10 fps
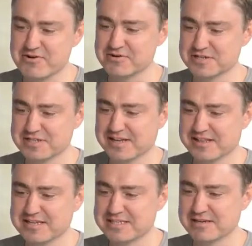course
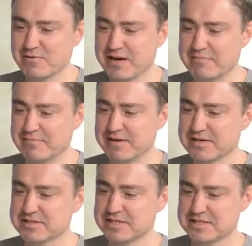that is available
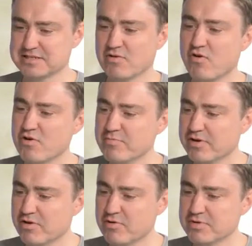because it's
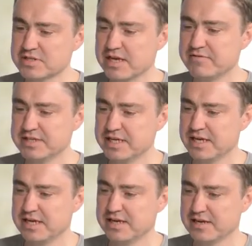al- almost every
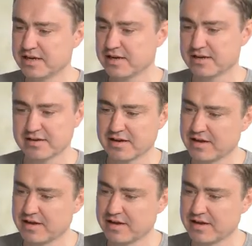day, uh,